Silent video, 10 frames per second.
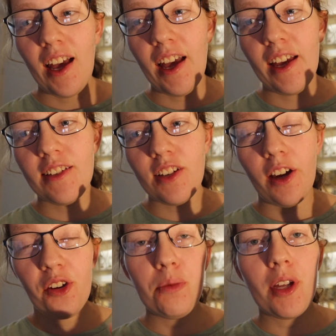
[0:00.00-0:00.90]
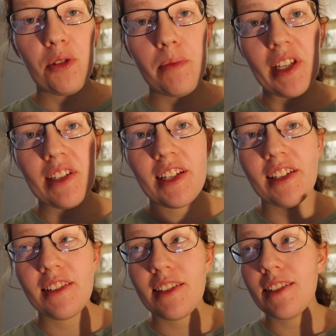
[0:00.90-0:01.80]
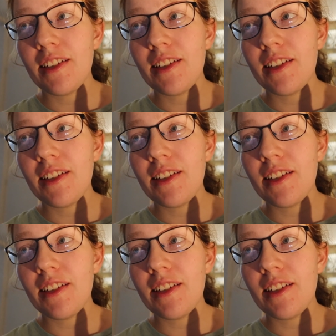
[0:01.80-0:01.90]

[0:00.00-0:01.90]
And I hope that all made sense.